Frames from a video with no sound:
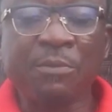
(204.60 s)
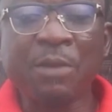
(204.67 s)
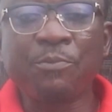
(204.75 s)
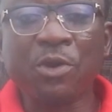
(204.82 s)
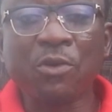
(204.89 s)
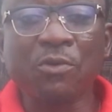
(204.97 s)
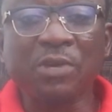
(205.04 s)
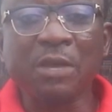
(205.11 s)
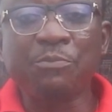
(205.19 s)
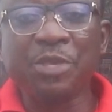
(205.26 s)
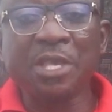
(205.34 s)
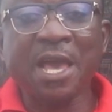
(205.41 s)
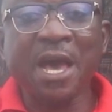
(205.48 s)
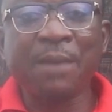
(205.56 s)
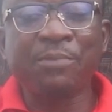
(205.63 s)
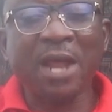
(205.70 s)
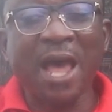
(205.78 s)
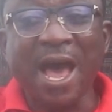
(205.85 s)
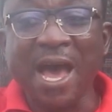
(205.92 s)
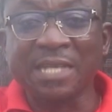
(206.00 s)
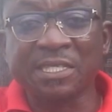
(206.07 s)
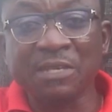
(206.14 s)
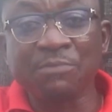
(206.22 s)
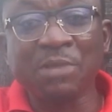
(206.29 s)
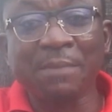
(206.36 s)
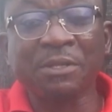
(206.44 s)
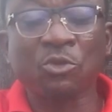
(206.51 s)
at the Bebro, the Bia Bra,
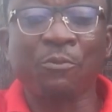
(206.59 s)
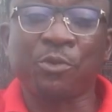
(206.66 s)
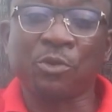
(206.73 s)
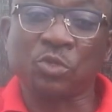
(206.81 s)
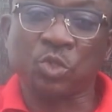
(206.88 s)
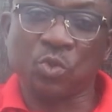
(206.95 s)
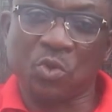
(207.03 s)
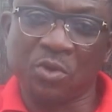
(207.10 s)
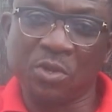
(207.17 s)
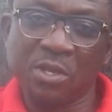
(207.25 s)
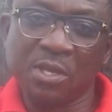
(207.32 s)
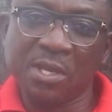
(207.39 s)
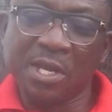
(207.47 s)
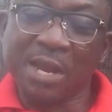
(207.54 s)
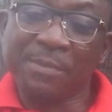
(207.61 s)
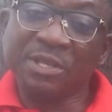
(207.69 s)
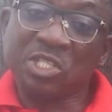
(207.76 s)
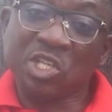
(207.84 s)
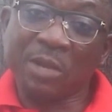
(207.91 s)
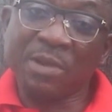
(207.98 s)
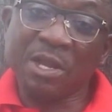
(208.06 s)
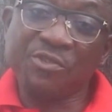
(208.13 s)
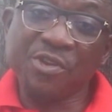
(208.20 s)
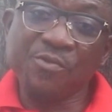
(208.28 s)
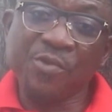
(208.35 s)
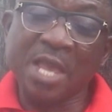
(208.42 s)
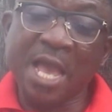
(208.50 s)
Assembia Betoponoso, Namichama
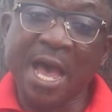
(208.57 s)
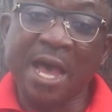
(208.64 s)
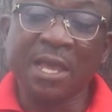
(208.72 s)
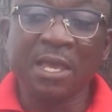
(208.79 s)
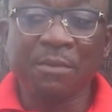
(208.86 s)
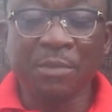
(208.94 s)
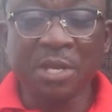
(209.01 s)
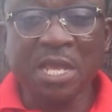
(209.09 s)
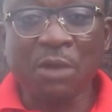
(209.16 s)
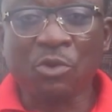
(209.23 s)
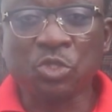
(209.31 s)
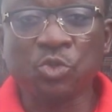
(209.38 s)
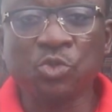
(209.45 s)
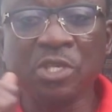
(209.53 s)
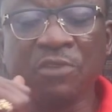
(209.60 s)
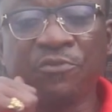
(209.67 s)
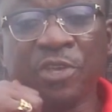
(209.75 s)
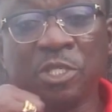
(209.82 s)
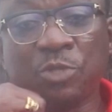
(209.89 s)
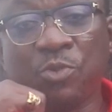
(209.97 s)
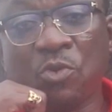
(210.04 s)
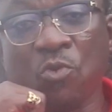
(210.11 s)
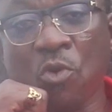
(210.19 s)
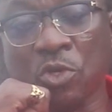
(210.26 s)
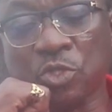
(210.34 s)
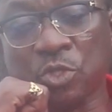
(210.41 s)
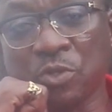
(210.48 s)
Junia, Mediacatu in Facebook
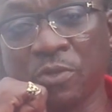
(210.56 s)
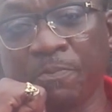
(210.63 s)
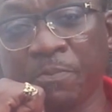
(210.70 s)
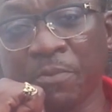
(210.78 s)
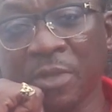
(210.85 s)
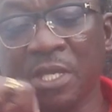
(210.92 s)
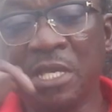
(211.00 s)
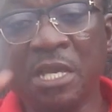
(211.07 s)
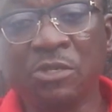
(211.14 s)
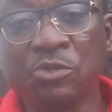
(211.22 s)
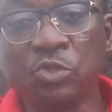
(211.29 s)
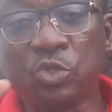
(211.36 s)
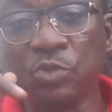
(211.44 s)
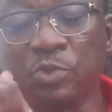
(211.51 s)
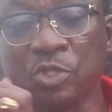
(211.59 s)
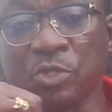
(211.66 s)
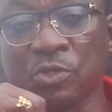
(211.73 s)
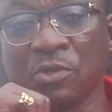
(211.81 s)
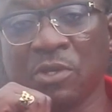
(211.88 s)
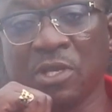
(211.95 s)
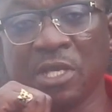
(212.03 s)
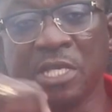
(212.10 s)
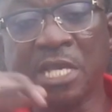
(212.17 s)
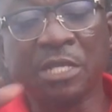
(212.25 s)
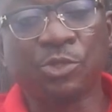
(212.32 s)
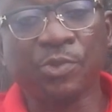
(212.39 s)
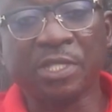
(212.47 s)
also, Yen YouTube so,
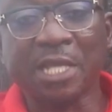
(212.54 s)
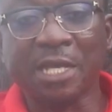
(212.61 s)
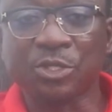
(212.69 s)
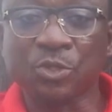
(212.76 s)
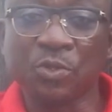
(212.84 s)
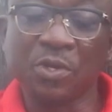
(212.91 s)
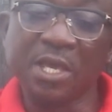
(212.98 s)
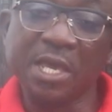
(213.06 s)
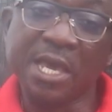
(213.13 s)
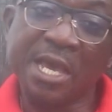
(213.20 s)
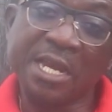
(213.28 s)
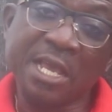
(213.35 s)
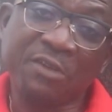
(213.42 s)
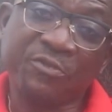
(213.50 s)
Yen Twitter so, and